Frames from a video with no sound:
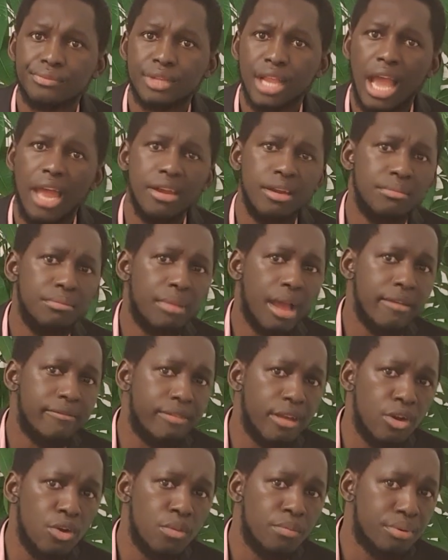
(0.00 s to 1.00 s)
And my
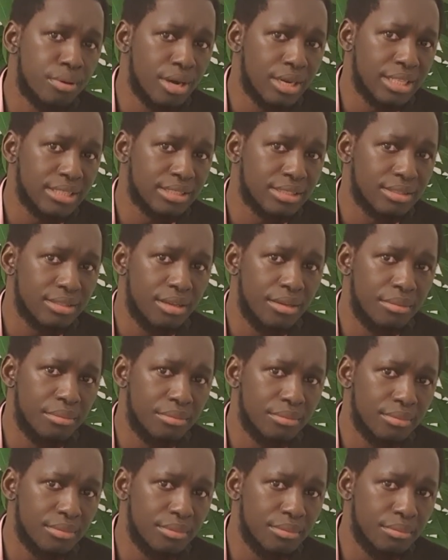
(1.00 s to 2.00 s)
fellow brothers,
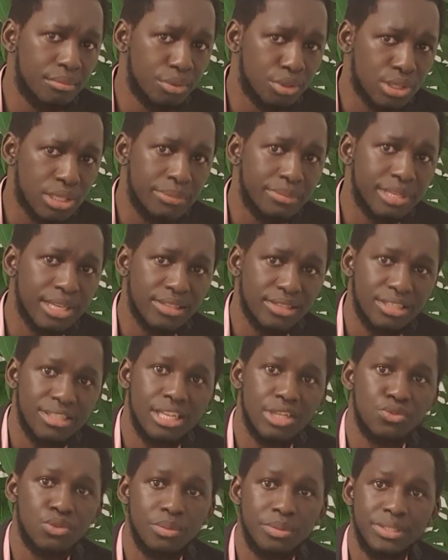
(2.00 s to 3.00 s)
Muslims and
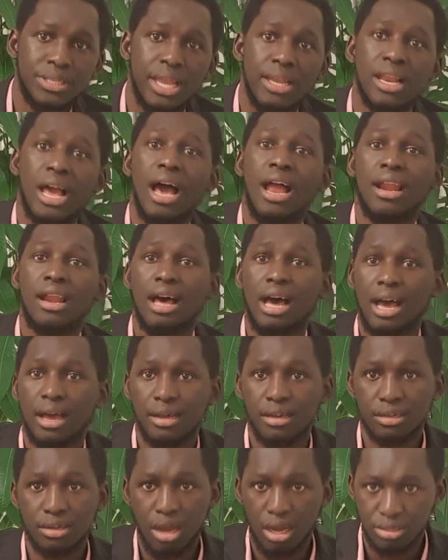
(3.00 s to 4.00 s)
sisters, will be saying Allah,
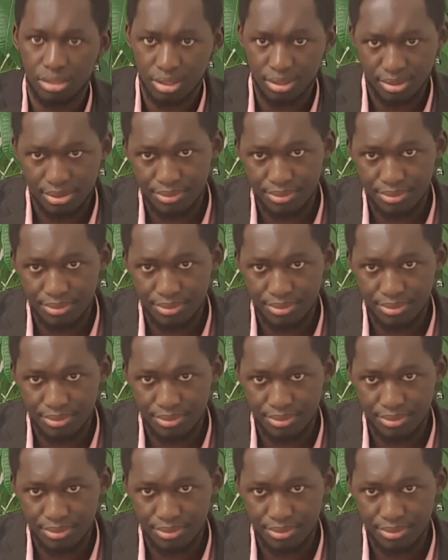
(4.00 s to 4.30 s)
God.